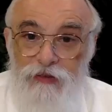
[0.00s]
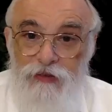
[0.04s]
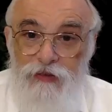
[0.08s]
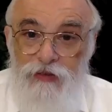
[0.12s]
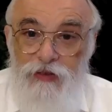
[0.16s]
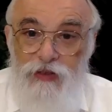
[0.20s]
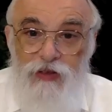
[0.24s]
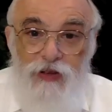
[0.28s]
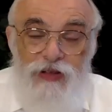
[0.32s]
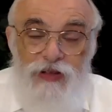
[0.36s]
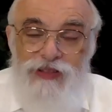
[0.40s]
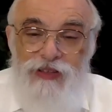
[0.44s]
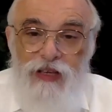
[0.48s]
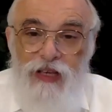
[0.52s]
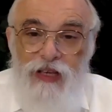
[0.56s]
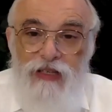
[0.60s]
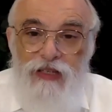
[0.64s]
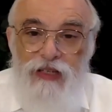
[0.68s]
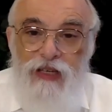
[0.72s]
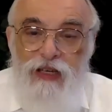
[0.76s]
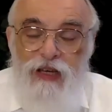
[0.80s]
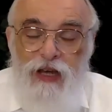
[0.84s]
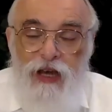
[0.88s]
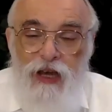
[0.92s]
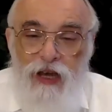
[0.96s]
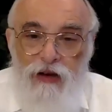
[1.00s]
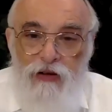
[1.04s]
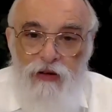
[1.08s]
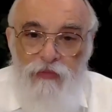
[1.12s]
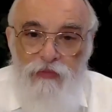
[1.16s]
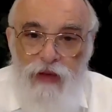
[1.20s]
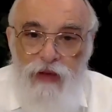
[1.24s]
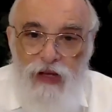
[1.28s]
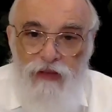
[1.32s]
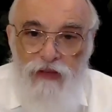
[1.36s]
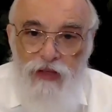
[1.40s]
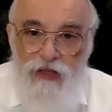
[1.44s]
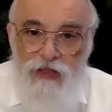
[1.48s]
Because Ratzon doesn't care
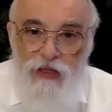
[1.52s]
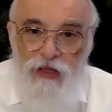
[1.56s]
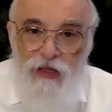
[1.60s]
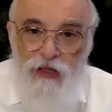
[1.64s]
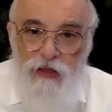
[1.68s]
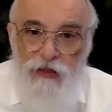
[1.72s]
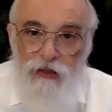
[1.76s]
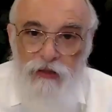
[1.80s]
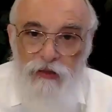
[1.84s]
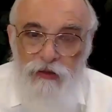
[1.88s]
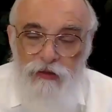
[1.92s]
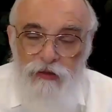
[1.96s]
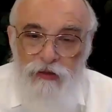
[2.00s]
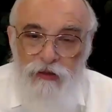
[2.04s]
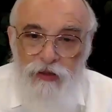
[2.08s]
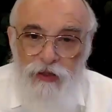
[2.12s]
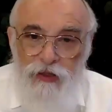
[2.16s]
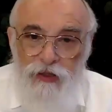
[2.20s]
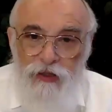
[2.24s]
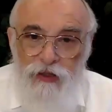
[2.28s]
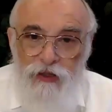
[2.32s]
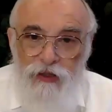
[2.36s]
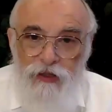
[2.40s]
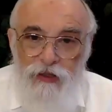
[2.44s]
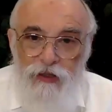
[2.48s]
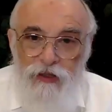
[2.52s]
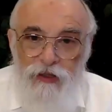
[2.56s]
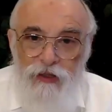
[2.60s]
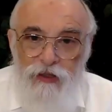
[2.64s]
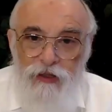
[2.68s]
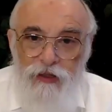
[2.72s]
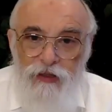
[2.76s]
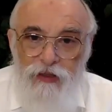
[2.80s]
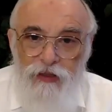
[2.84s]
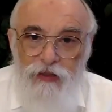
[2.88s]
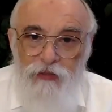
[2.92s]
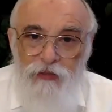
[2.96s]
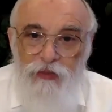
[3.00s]
about the Seichel.
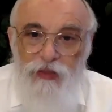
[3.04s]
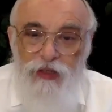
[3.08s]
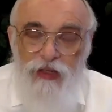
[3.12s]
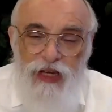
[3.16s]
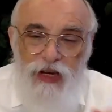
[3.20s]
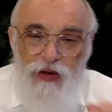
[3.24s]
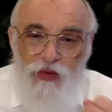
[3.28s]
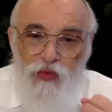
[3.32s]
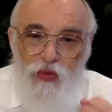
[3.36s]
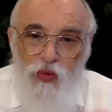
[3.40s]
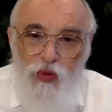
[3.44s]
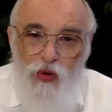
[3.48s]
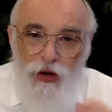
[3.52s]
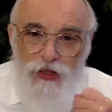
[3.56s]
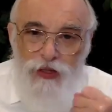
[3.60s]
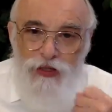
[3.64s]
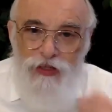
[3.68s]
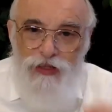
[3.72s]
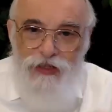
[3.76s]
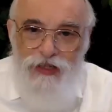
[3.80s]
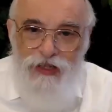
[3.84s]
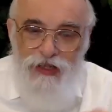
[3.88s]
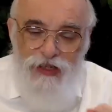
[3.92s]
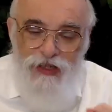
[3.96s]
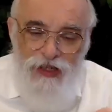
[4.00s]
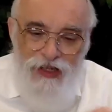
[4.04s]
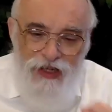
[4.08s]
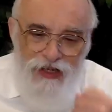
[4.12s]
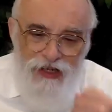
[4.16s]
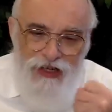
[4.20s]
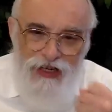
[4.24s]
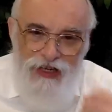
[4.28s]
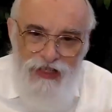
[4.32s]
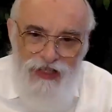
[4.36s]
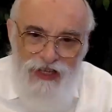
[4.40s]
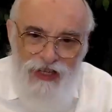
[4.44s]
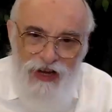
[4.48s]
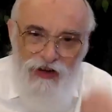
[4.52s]
But he wants, here,
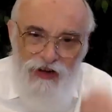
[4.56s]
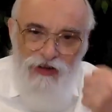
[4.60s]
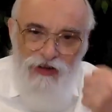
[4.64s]
he